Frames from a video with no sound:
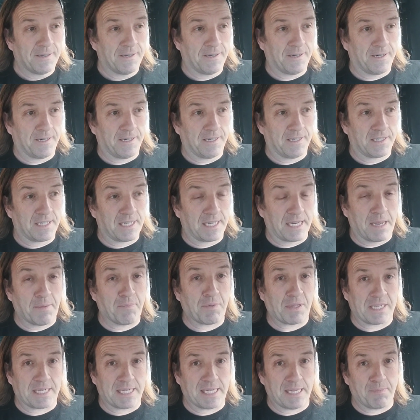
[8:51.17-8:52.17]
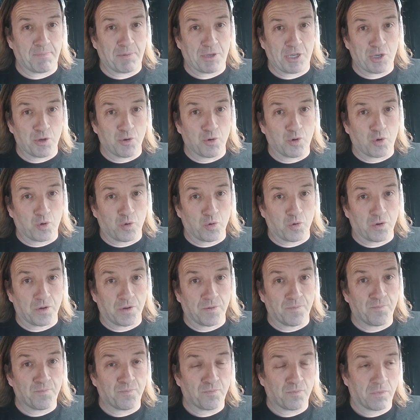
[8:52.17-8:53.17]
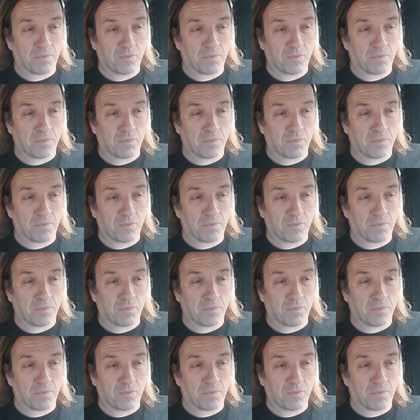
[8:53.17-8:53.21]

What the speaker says: to keep the CPU cool